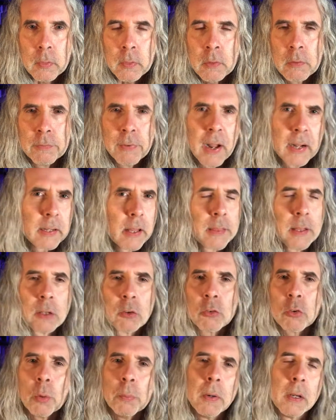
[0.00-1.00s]
In fact, I think
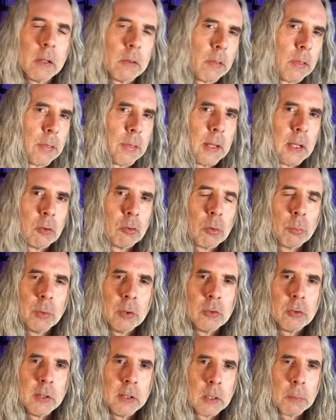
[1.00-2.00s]
so many of the things that we
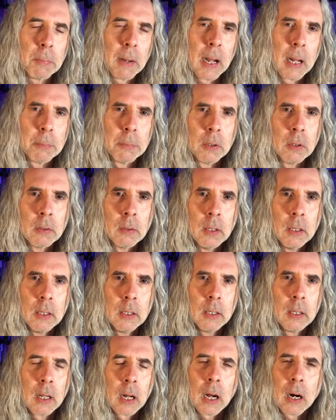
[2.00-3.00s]
see in the Bible
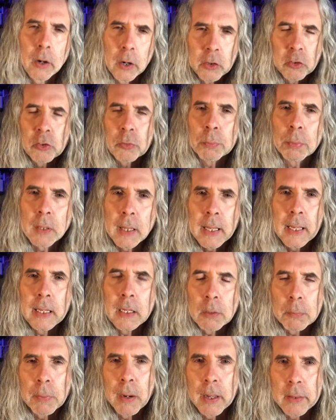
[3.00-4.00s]
are
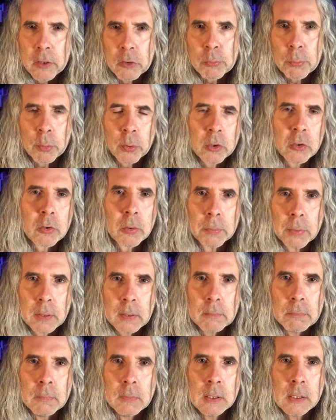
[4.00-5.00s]
explained by this
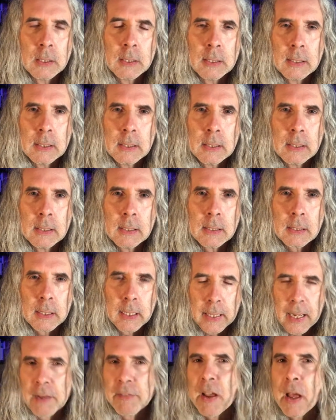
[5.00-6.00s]
principle.
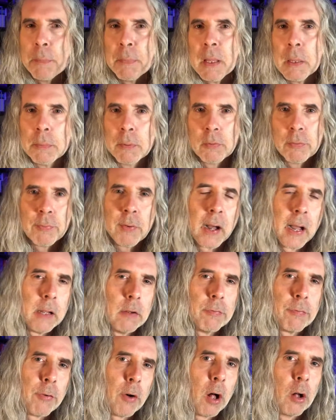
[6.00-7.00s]
Like I've had people find
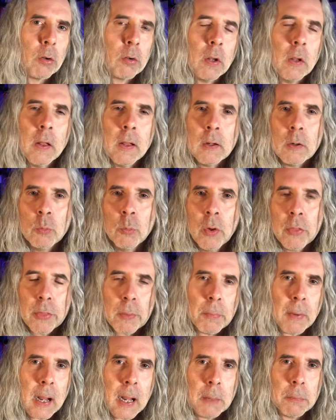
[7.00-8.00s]
fault with the
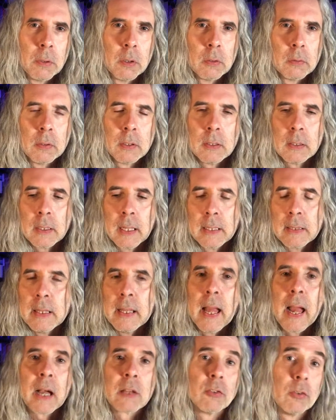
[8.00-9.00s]
Bible, like
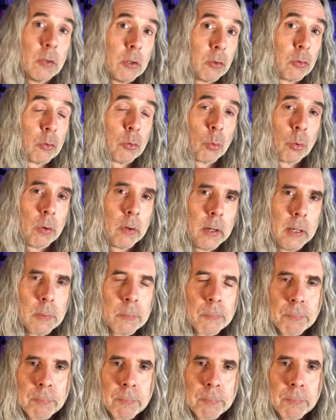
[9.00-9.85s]
the Exodus story,